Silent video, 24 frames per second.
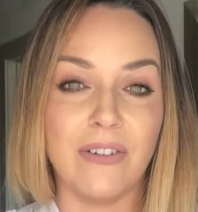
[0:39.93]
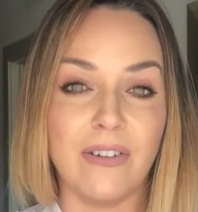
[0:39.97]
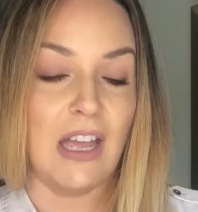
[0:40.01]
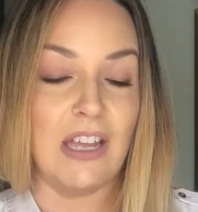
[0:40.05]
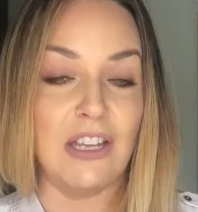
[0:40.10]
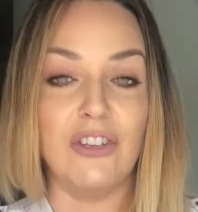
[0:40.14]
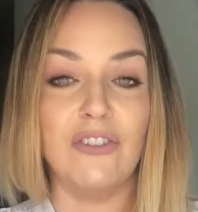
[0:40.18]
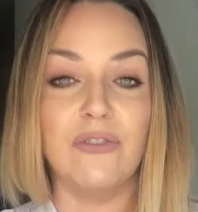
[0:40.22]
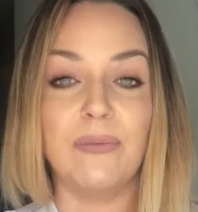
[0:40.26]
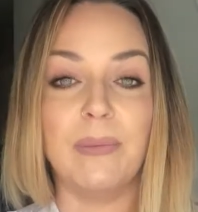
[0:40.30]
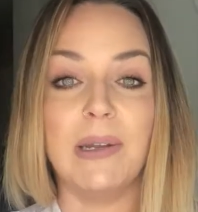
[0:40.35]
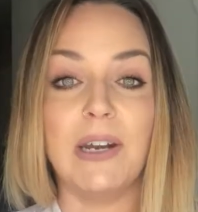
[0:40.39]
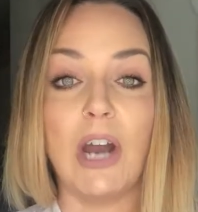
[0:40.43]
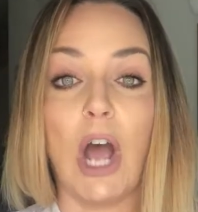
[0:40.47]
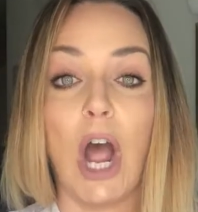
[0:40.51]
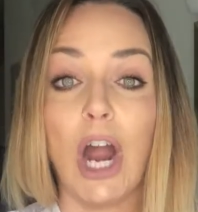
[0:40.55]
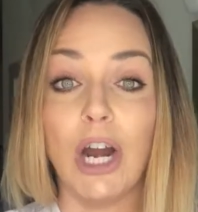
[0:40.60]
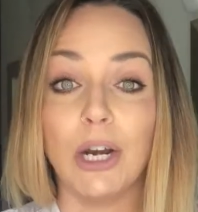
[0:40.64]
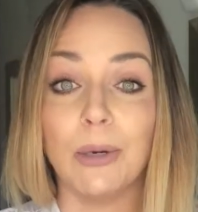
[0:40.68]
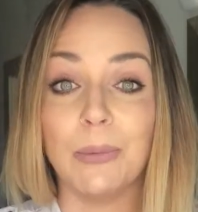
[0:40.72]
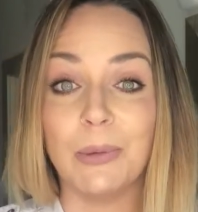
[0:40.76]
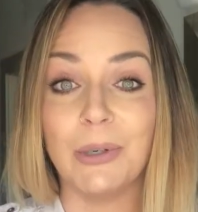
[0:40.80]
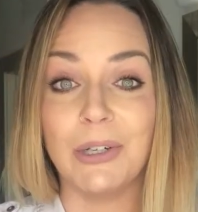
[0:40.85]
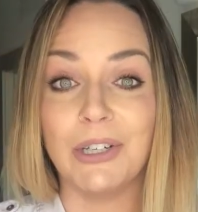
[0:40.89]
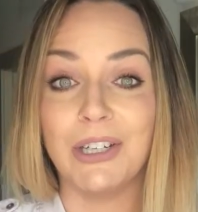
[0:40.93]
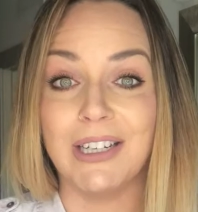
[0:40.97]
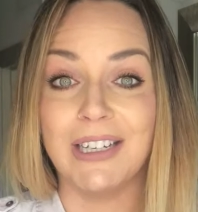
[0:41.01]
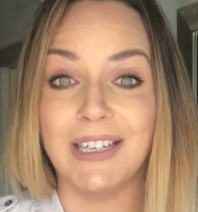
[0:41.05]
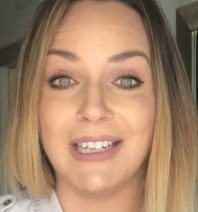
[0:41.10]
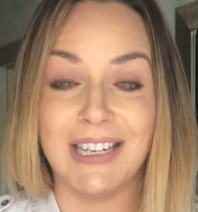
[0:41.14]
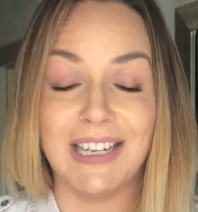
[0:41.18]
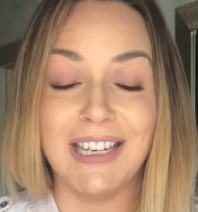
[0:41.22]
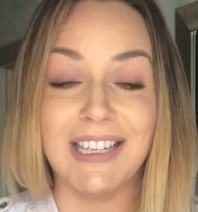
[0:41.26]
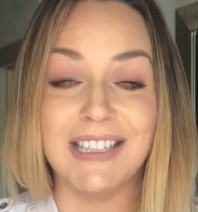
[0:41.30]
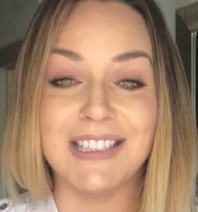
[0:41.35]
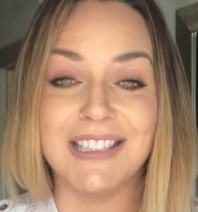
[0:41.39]
that you've been
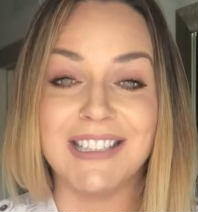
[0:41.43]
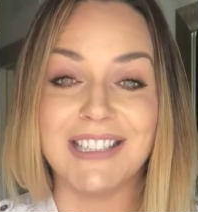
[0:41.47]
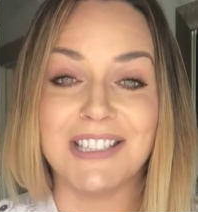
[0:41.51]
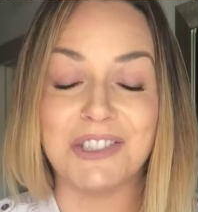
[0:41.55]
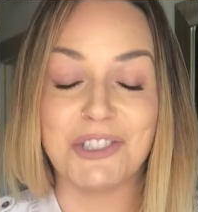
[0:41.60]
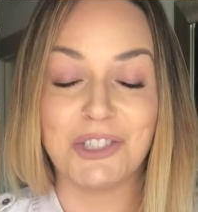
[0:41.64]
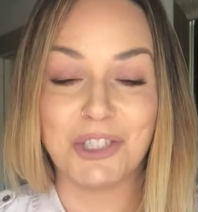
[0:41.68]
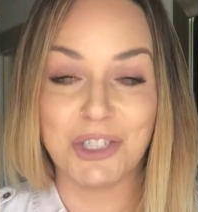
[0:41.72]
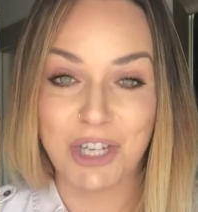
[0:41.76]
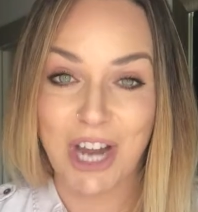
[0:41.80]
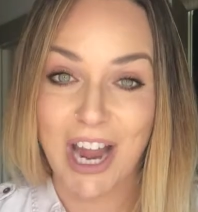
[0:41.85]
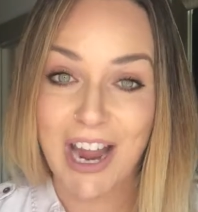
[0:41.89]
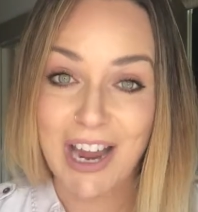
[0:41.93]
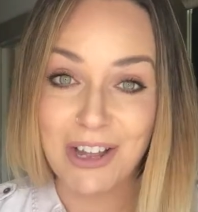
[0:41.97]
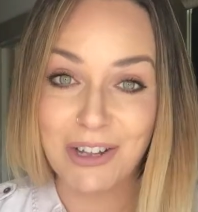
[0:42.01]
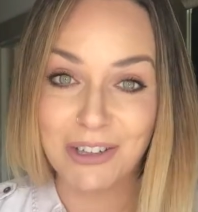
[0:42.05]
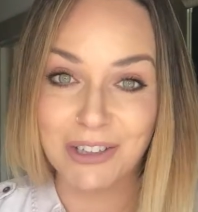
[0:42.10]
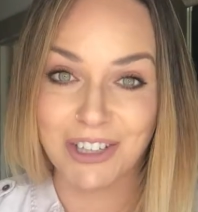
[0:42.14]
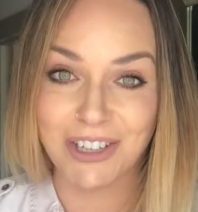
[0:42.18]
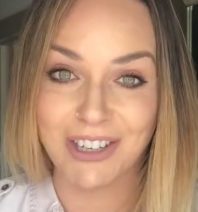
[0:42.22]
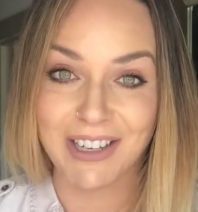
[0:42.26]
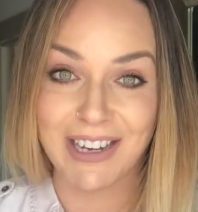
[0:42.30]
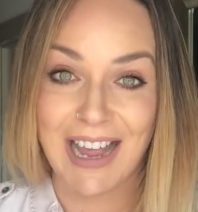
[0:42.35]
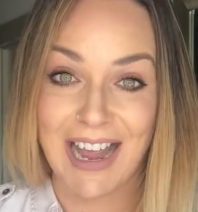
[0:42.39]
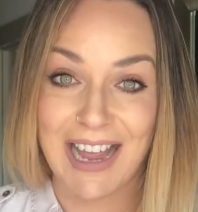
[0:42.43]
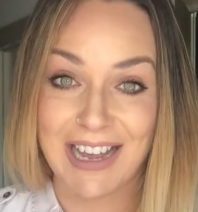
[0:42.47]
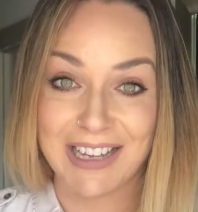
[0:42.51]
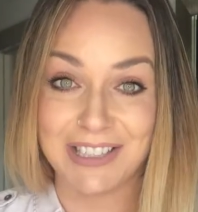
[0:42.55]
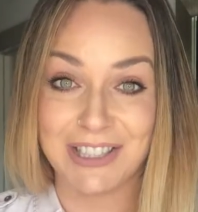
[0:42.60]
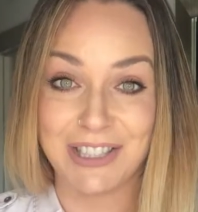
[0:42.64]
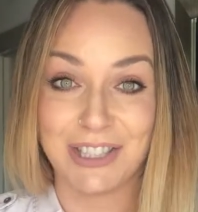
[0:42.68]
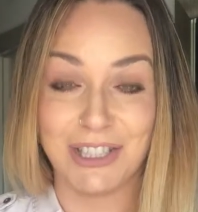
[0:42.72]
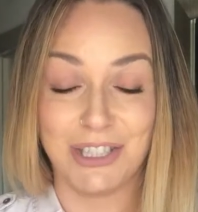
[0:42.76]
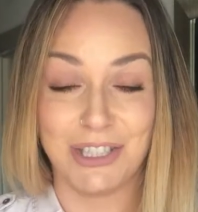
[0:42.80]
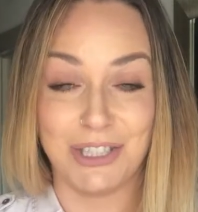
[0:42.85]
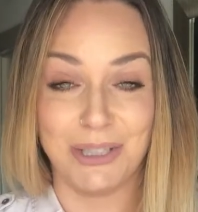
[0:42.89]
harboring in since childhood
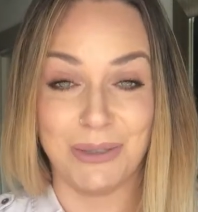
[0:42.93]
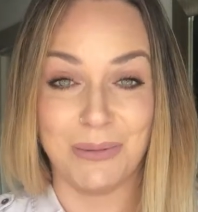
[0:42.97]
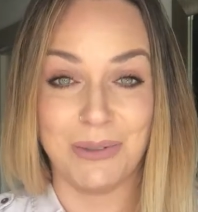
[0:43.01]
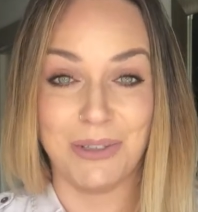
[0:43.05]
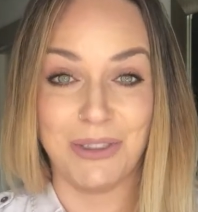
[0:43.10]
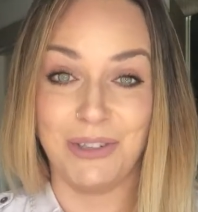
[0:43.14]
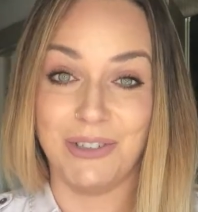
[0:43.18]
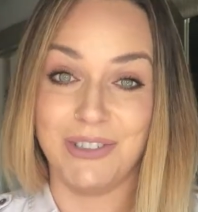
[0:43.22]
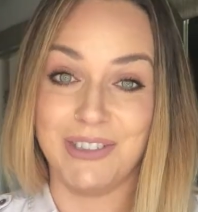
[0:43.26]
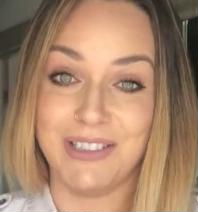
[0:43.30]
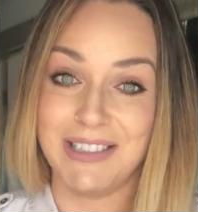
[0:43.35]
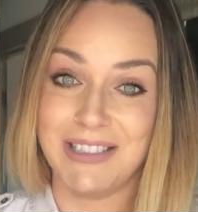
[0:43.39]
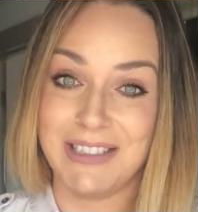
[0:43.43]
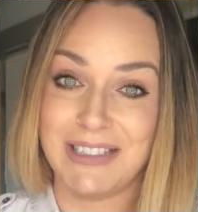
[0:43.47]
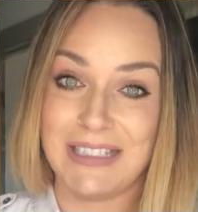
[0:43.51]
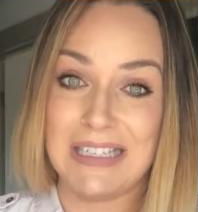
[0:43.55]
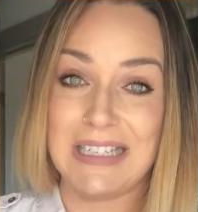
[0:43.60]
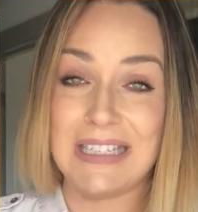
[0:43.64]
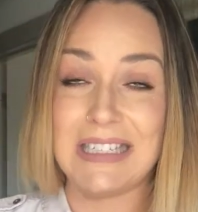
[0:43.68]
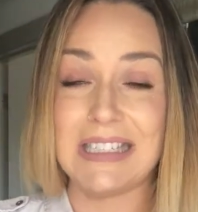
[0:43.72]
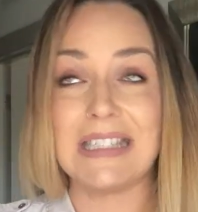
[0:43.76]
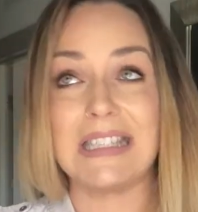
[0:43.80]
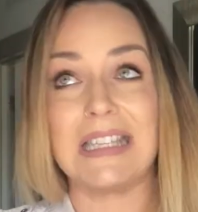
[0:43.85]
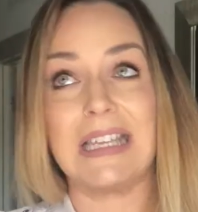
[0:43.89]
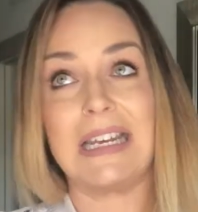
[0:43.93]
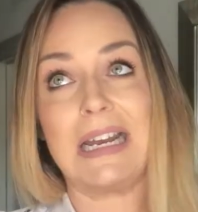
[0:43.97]
has to do with your disease,